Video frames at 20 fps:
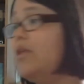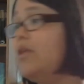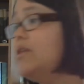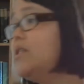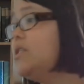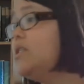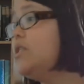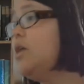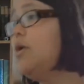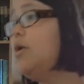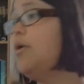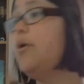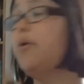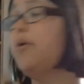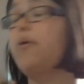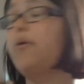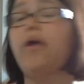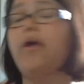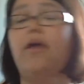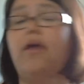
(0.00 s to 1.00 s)

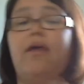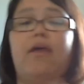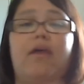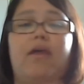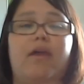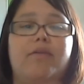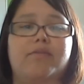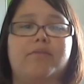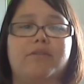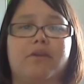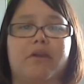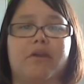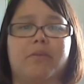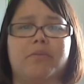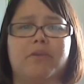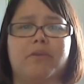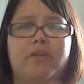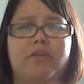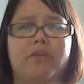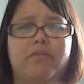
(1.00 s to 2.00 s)
So, sorry,
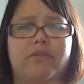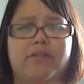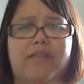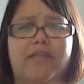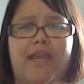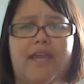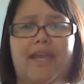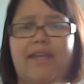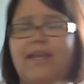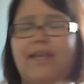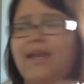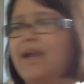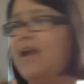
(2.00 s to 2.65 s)
I'm looking for Teddy.